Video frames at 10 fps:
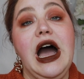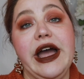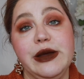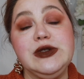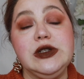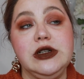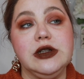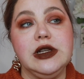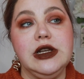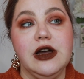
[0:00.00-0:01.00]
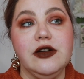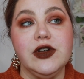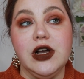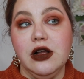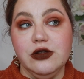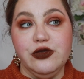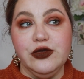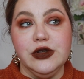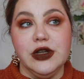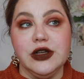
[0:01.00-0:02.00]
I absolutely love
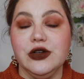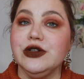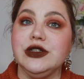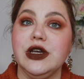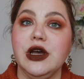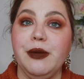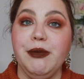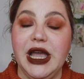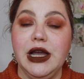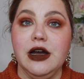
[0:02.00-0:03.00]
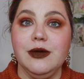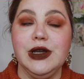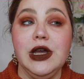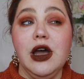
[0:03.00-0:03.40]
colorful and good makeup.